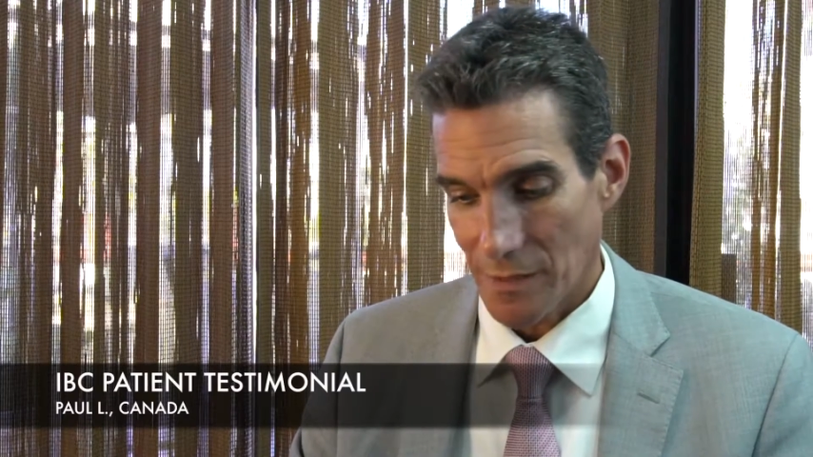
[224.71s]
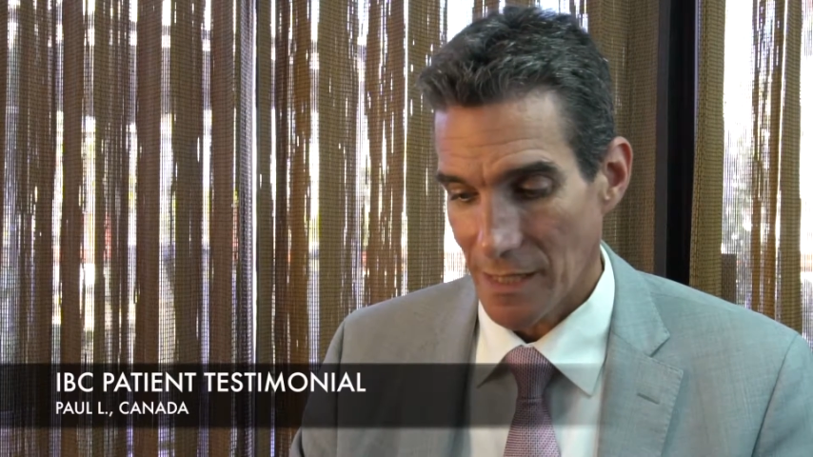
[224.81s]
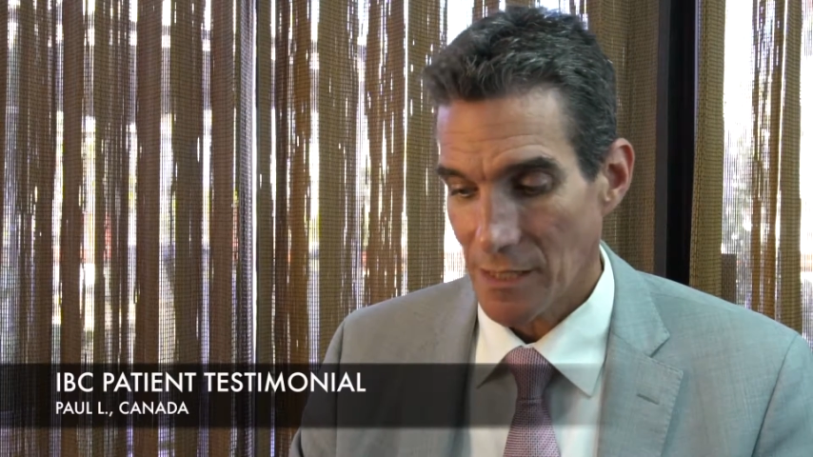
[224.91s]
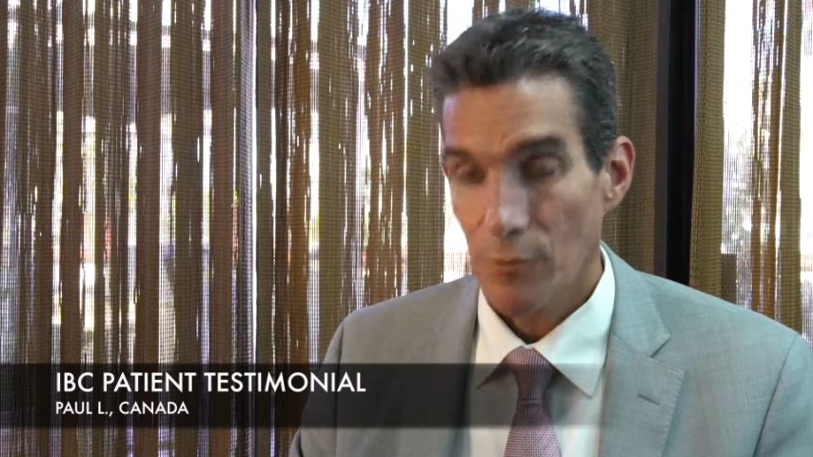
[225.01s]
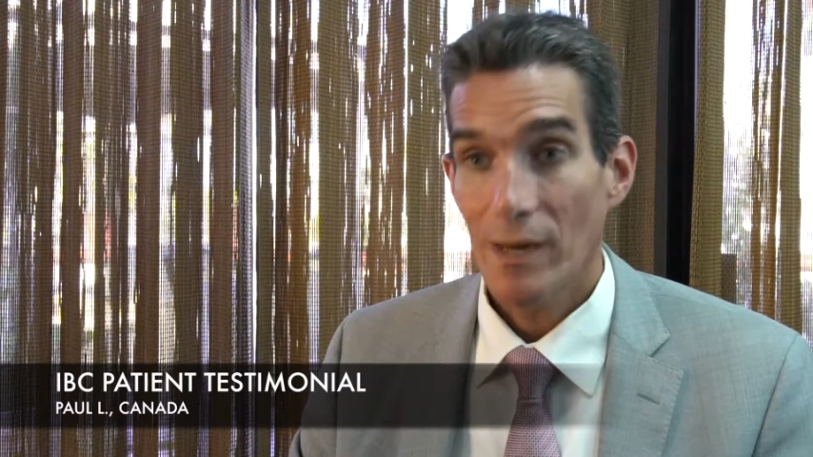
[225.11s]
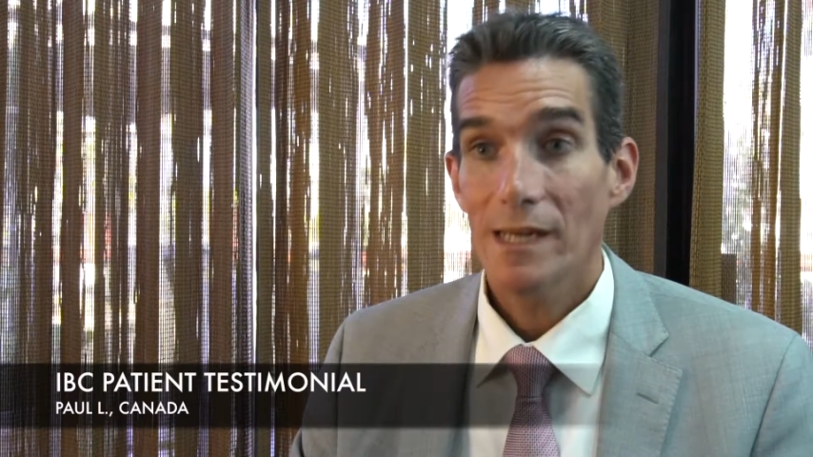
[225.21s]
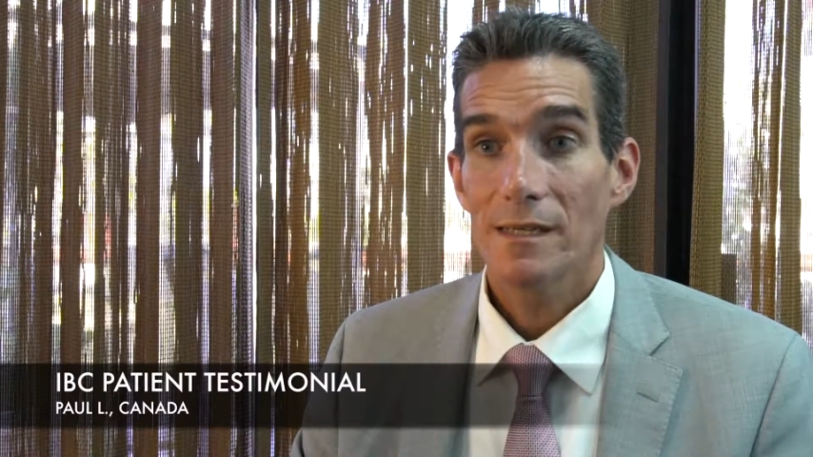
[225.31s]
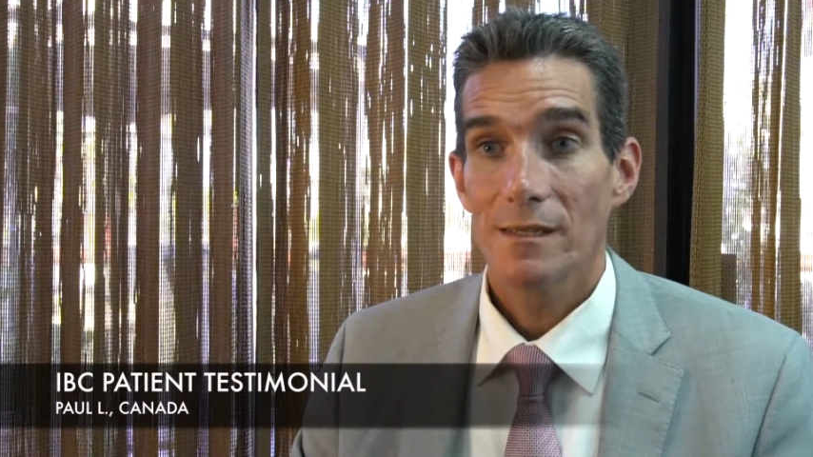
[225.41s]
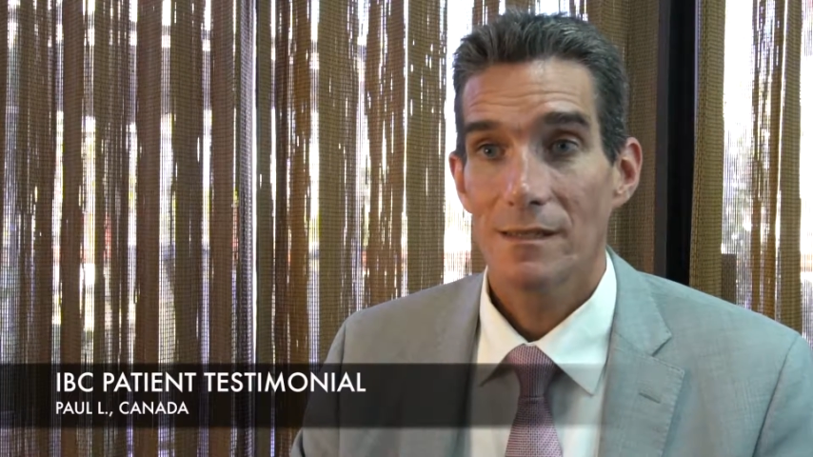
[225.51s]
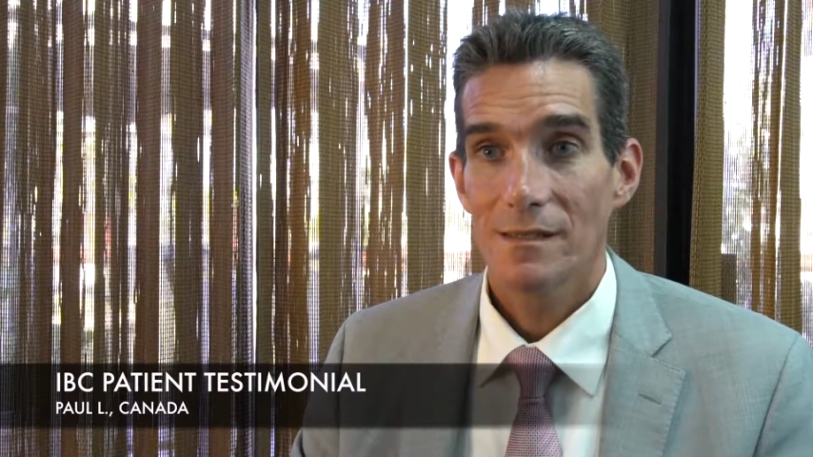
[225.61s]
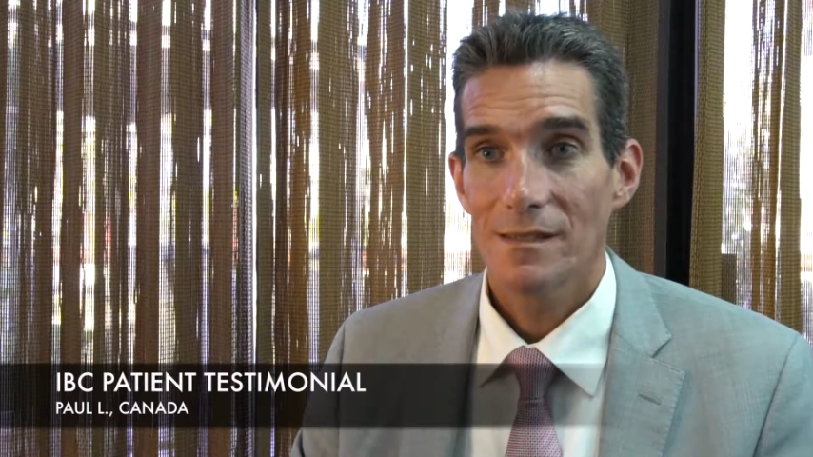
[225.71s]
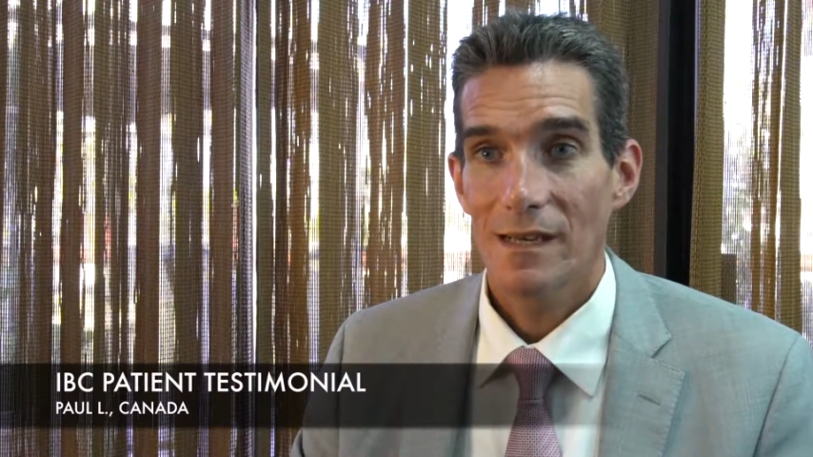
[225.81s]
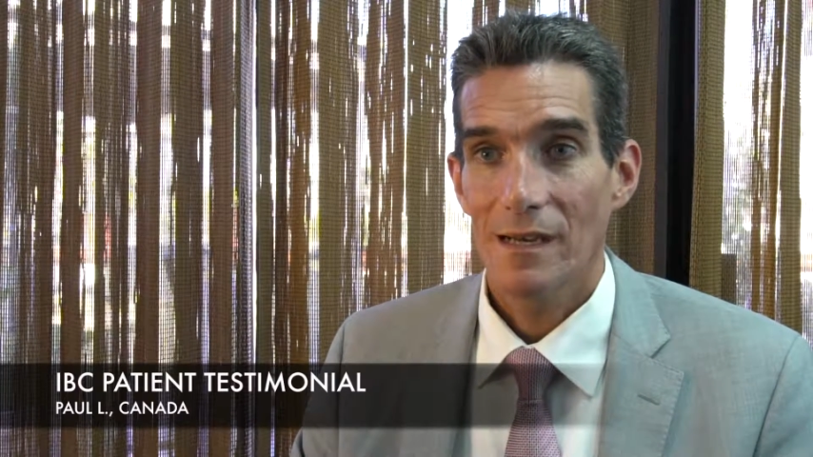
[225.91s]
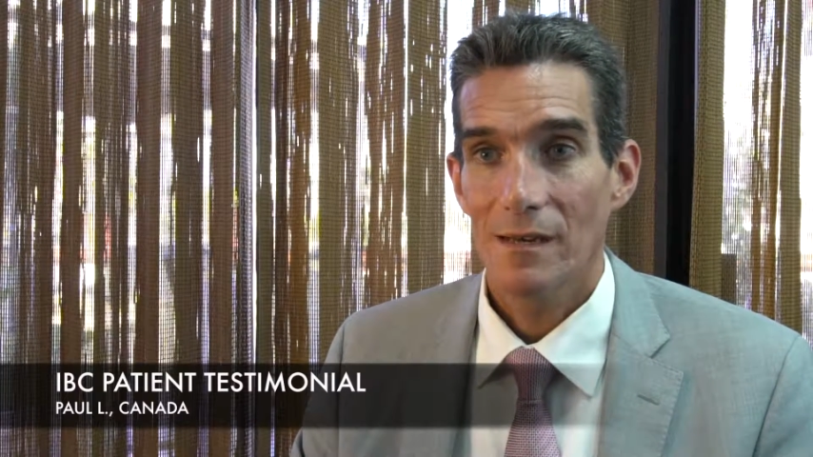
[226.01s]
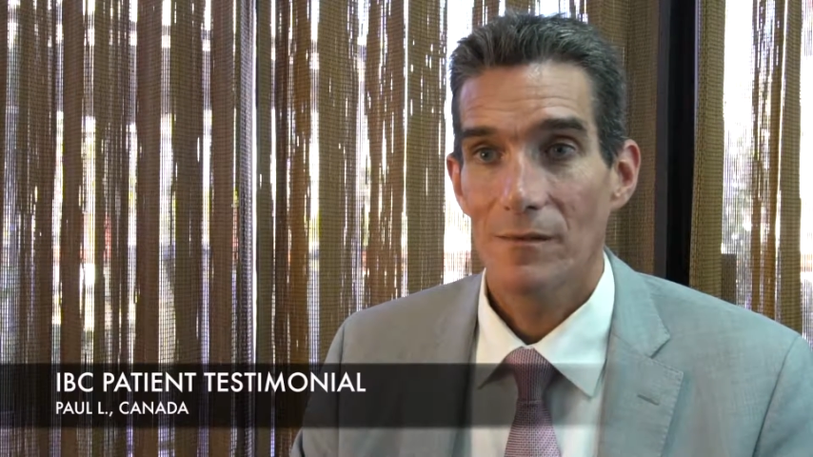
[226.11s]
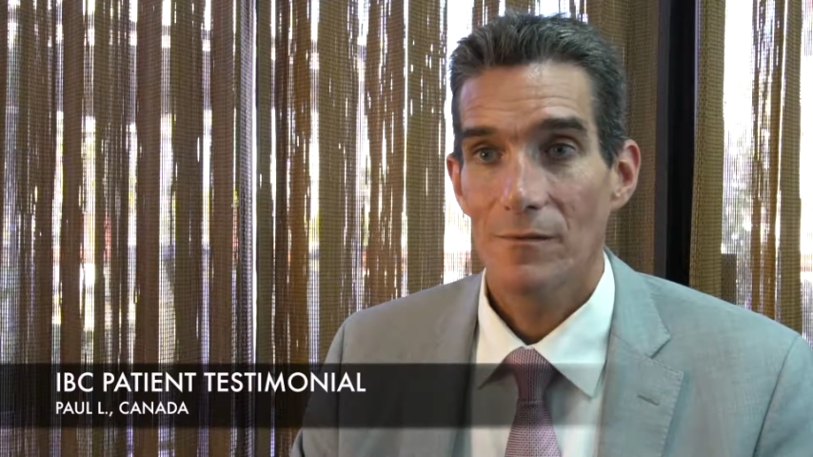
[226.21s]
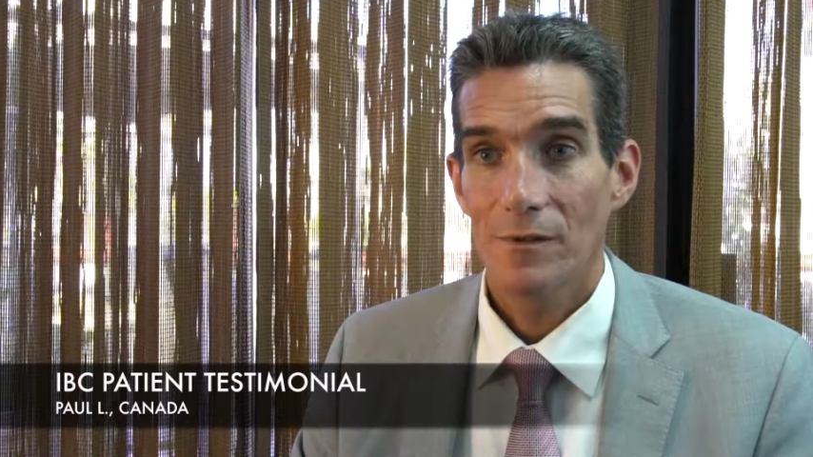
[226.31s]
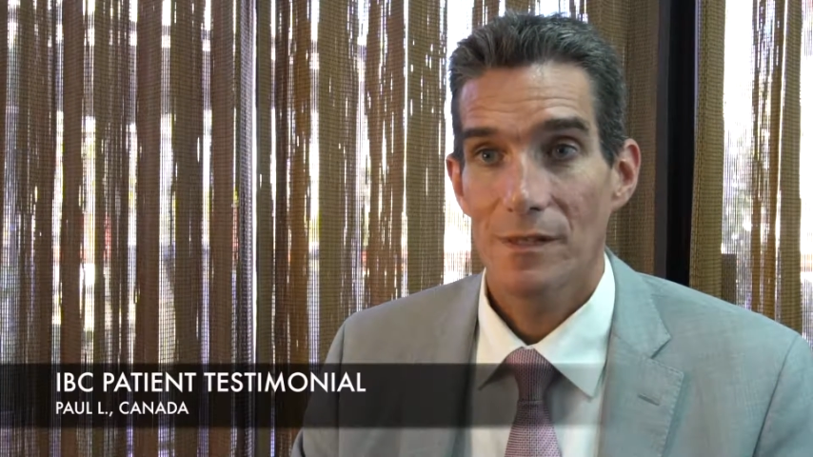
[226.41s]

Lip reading: getting ready for